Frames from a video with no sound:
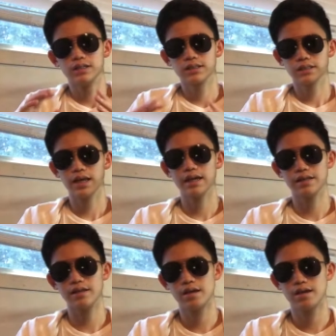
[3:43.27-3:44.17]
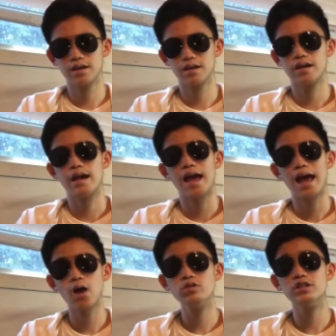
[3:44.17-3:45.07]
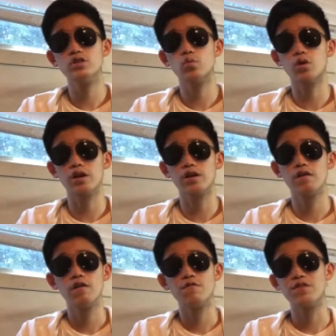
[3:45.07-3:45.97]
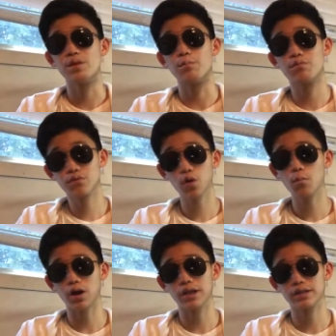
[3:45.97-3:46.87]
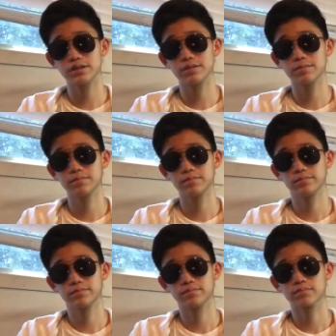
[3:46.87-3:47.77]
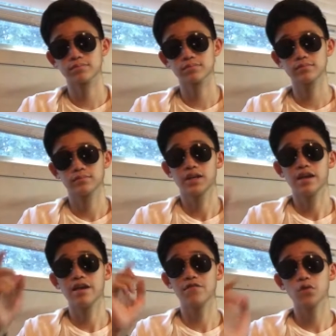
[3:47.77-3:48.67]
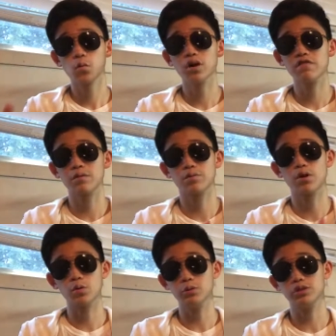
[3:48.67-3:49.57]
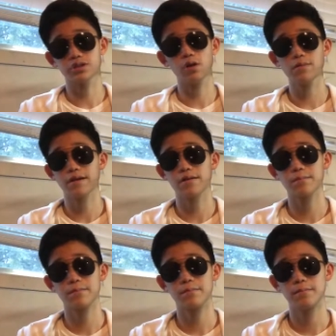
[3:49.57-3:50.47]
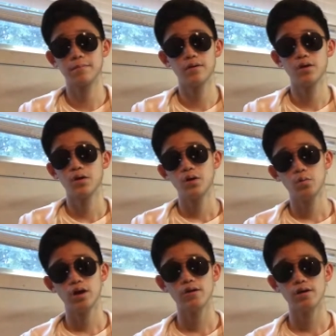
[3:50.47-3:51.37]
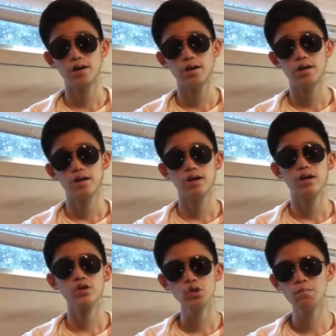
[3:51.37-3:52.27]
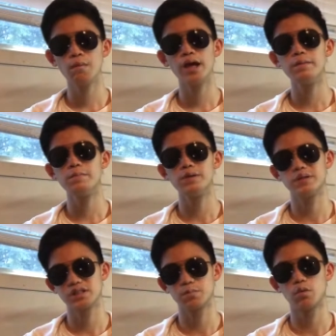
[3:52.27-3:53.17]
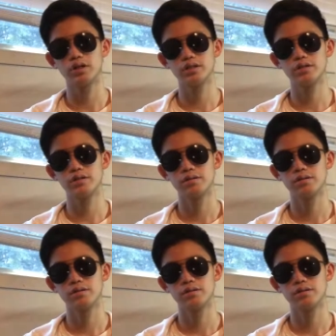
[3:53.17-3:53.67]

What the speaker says: Second, how does it work for the pro market? If you're one of the pro users out there, well, you might be disappointed